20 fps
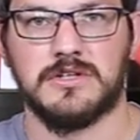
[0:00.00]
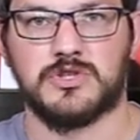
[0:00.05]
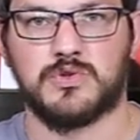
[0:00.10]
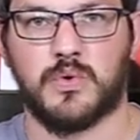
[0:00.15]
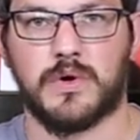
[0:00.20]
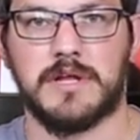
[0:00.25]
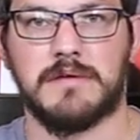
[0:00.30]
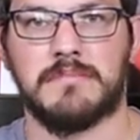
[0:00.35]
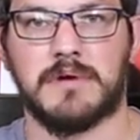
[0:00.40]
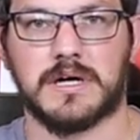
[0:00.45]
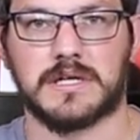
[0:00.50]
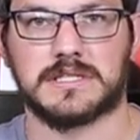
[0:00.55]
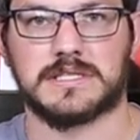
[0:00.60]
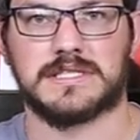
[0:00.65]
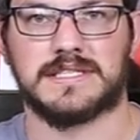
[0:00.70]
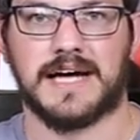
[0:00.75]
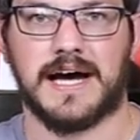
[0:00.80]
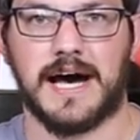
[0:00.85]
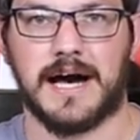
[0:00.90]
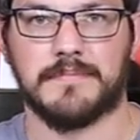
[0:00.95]
20
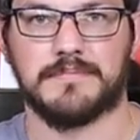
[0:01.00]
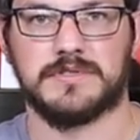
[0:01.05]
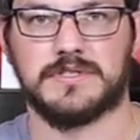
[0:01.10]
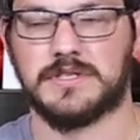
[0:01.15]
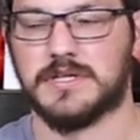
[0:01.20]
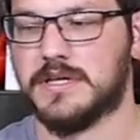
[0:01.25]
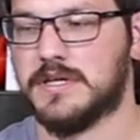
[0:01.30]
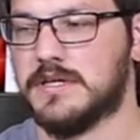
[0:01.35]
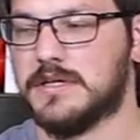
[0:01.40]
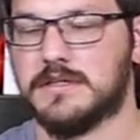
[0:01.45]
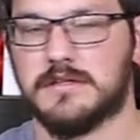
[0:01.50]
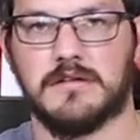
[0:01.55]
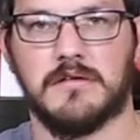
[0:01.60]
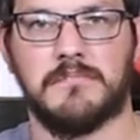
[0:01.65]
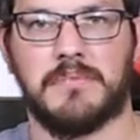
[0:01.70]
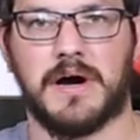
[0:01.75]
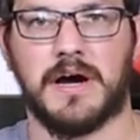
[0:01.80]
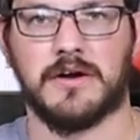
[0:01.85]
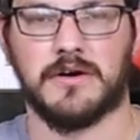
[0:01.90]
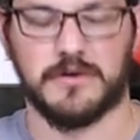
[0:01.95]
bucks tops
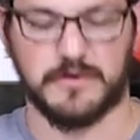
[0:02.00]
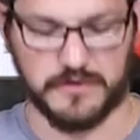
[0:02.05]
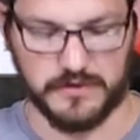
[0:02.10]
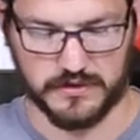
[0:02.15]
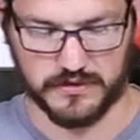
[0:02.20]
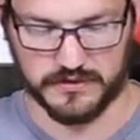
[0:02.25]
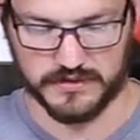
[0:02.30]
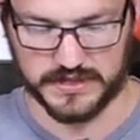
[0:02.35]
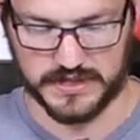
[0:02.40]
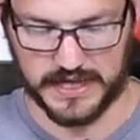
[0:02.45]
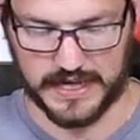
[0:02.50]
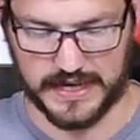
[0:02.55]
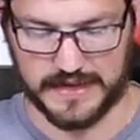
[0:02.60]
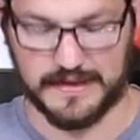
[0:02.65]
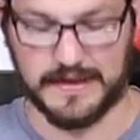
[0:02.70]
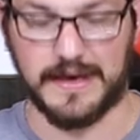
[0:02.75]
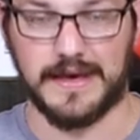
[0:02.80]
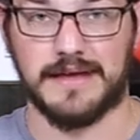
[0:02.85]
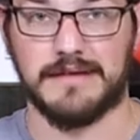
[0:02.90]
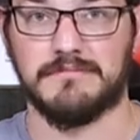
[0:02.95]
to buy all those,
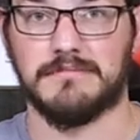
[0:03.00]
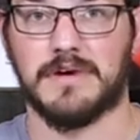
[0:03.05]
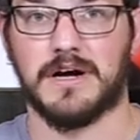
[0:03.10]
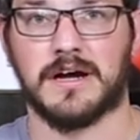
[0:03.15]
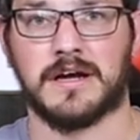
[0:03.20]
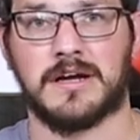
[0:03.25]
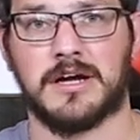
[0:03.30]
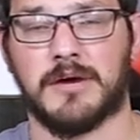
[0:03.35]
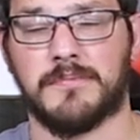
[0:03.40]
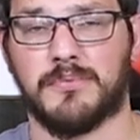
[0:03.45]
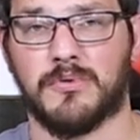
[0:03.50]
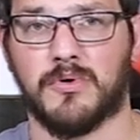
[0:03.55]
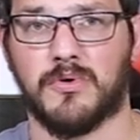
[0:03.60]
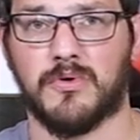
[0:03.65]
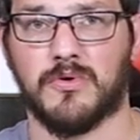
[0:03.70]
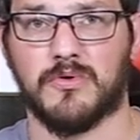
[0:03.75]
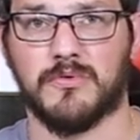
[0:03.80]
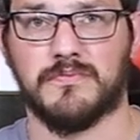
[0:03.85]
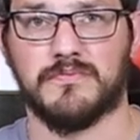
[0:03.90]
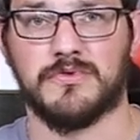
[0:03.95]
and then a
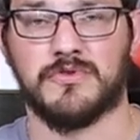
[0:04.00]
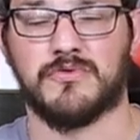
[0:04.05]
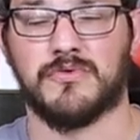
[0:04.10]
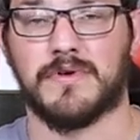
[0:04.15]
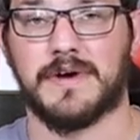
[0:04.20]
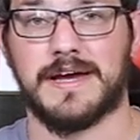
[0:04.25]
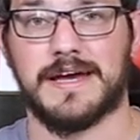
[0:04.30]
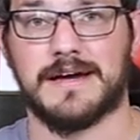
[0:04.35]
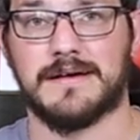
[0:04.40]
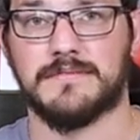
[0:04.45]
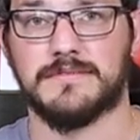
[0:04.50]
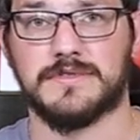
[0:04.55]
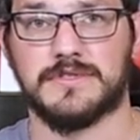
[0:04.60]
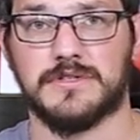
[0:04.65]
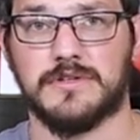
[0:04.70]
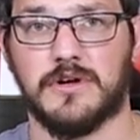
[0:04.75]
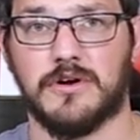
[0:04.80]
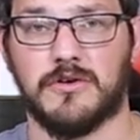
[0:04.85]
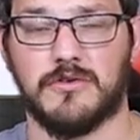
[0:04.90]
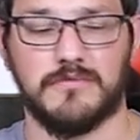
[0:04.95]
couple
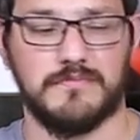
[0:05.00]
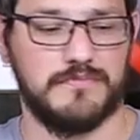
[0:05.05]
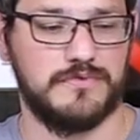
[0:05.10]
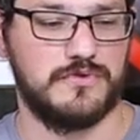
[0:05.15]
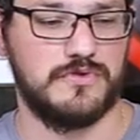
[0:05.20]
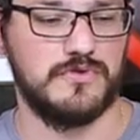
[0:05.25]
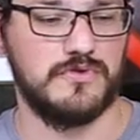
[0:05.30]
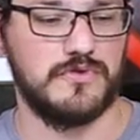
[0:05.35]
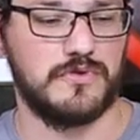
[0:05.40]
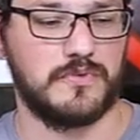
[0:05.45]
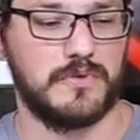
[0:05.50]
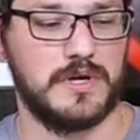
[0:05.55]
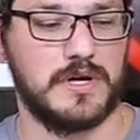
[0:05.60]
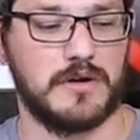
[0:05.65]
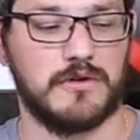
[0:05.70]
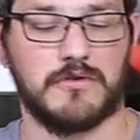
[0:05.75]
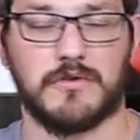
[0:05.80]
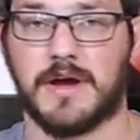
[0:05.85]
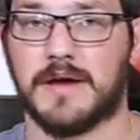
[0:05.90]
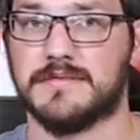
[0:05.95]
grams, you know,
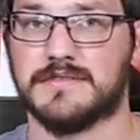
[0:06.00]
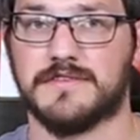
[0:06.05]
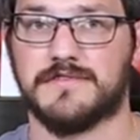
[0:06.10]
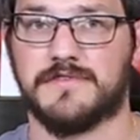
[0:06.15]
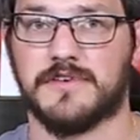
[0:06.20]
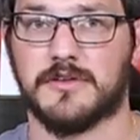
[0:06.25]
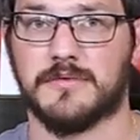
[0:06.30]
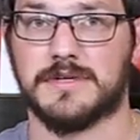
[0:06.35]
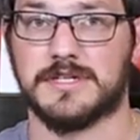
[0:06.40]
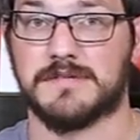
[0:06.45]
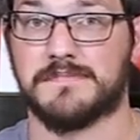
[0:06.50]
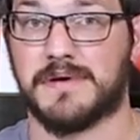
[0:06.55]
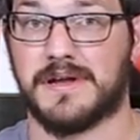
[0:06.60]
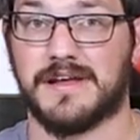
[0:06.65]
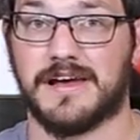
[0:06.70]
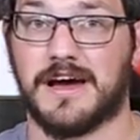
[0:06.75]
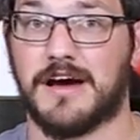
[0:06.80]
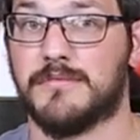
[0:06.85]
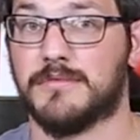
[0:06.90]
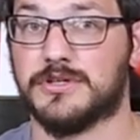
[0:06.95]
200-300 grams of filament,
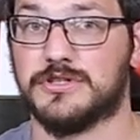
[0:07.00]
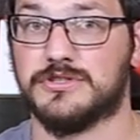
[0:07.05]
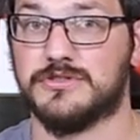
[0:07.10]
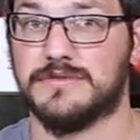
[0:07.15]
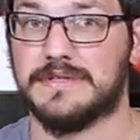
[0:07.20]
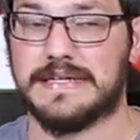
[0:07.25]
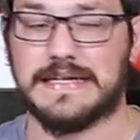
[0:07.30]
depending how much you